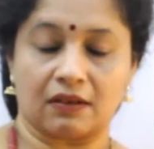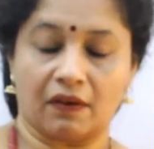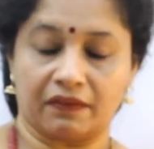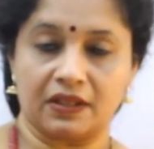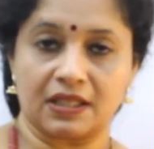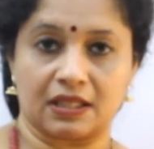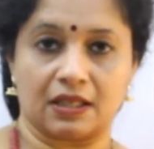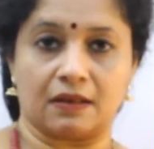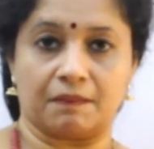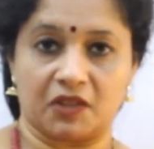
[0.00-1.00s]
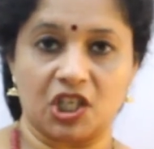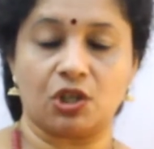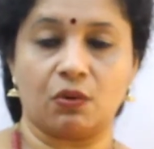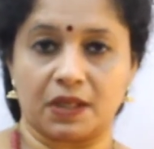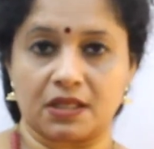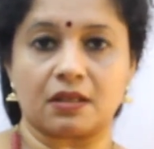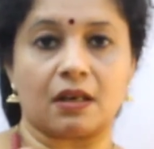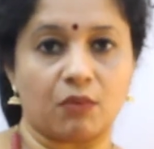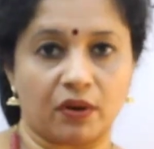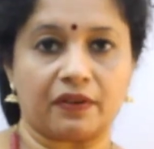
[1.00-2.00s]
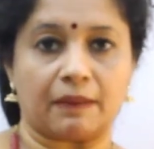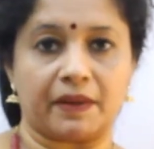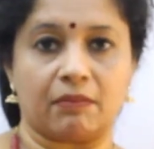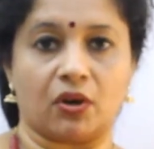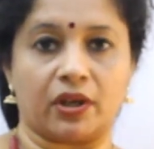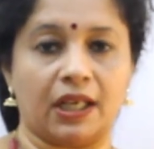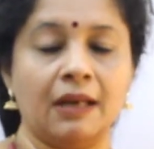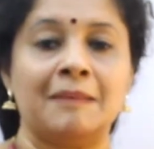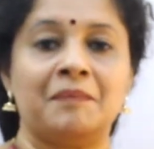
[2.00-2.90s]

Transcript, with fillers: of this tissue which is removed from the body,